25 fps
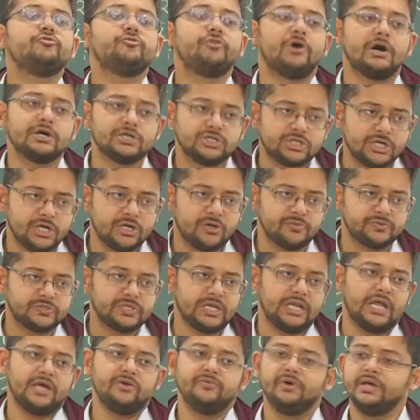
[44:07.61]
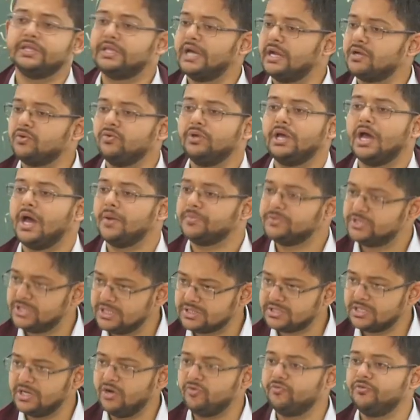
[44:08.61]
Function of saliva that we have
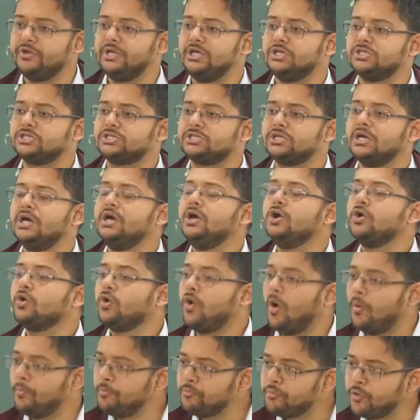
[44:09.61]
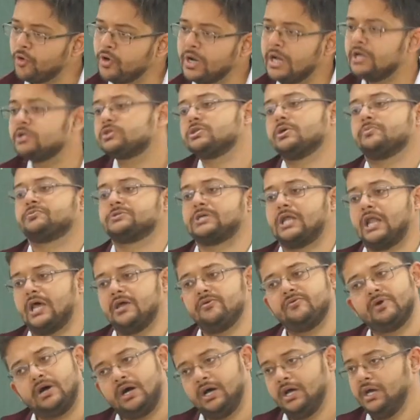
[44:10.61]
just now finished. Components of
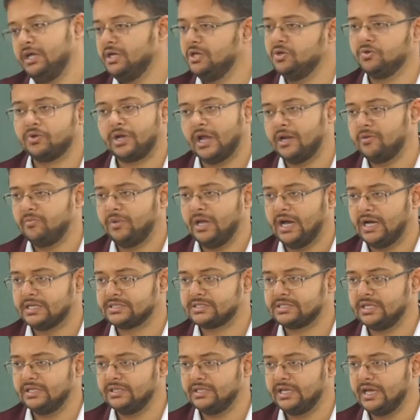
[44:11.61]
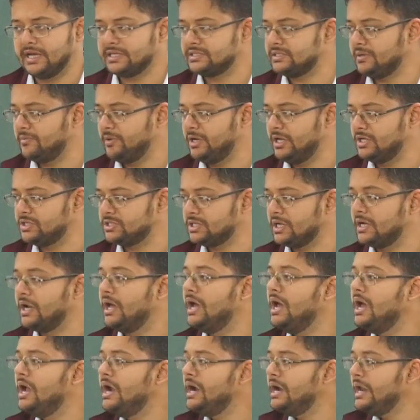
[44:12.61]
saliva, you can be asked in the examination.
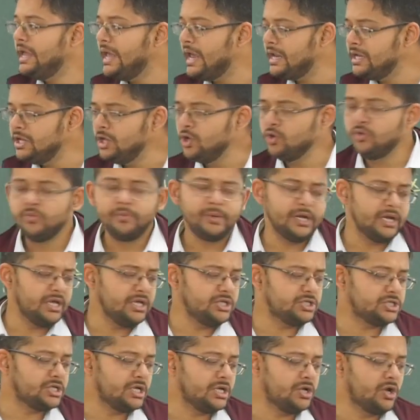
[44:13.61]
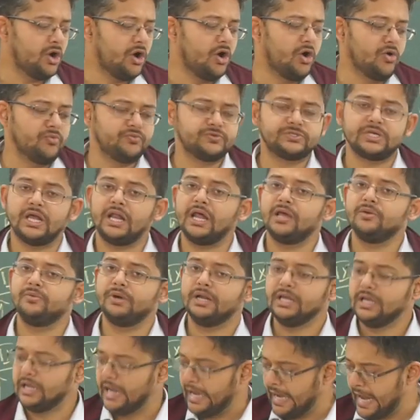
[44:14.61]
Enumeration of
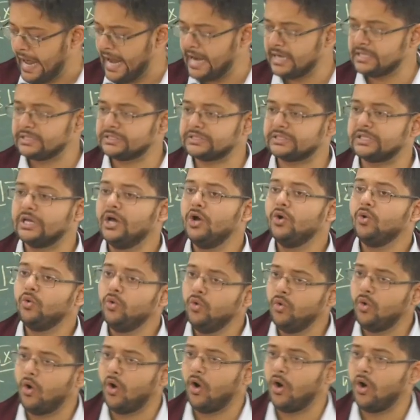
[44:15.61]
salivary glands, who